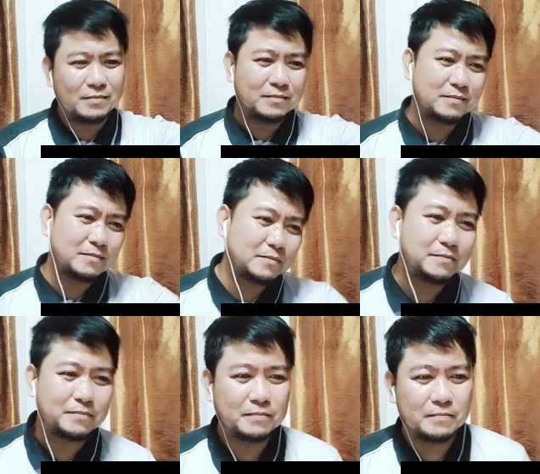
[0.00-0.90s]

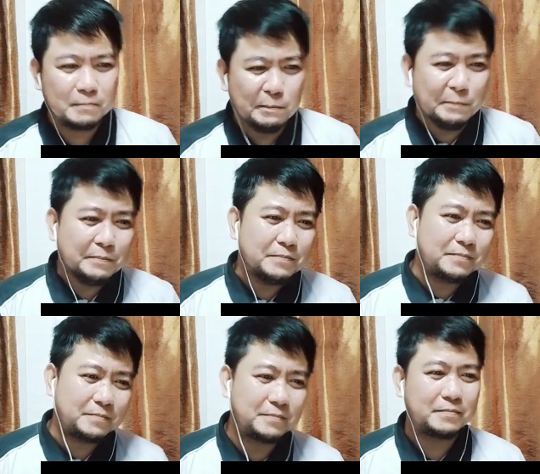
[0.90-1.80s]

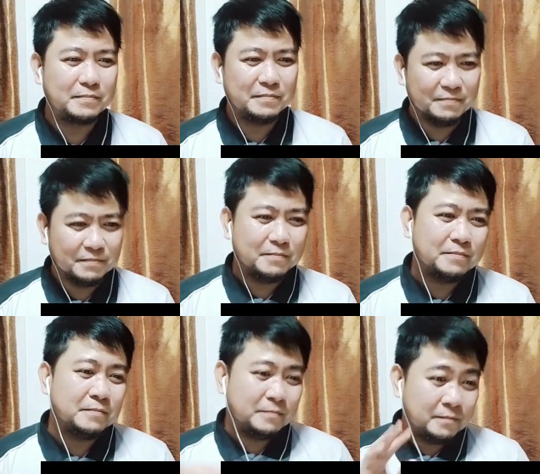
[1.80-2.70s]

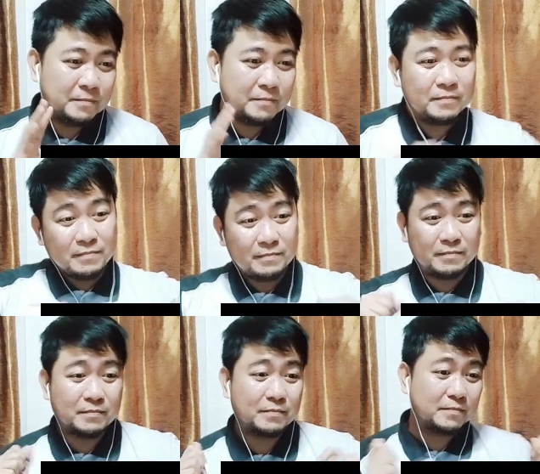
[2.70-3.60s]

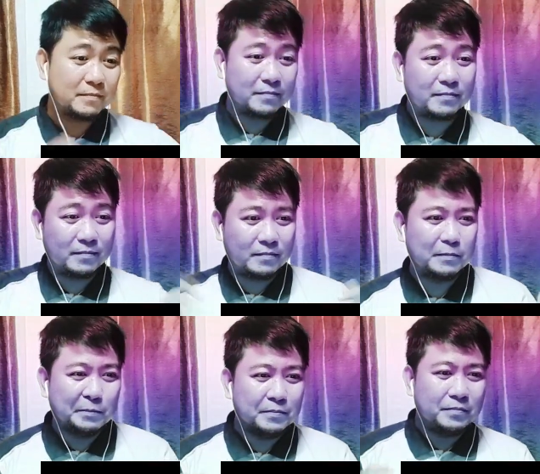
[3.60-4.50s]

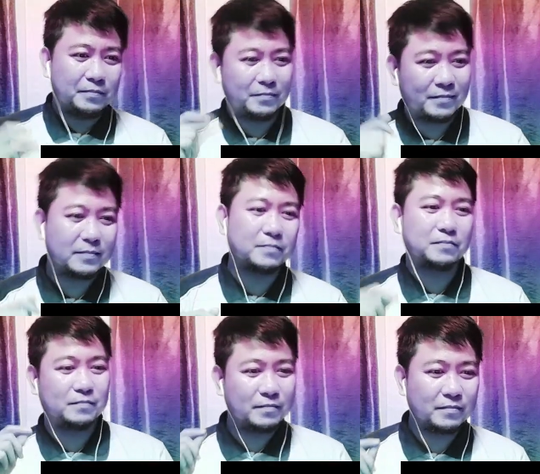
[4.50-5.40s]

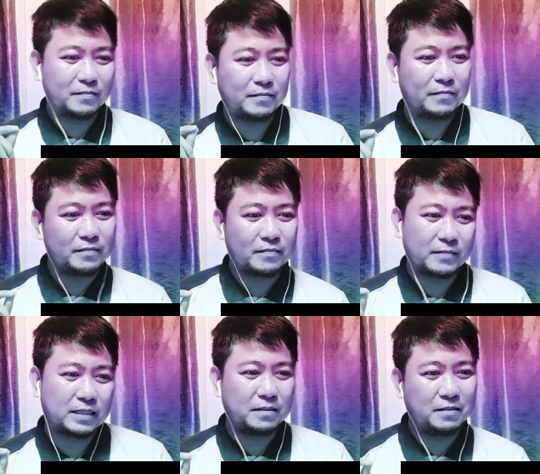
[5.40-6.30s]

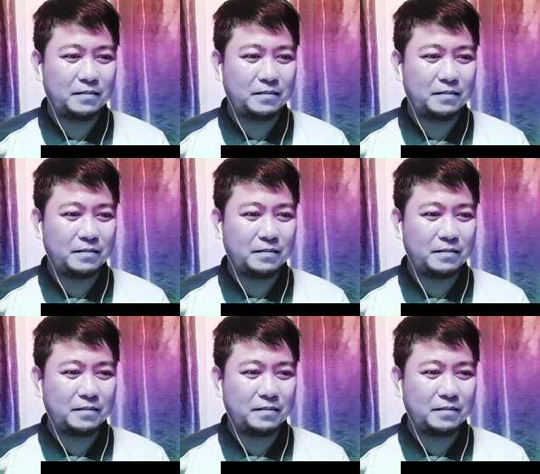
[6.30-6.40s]
Nobody speaks.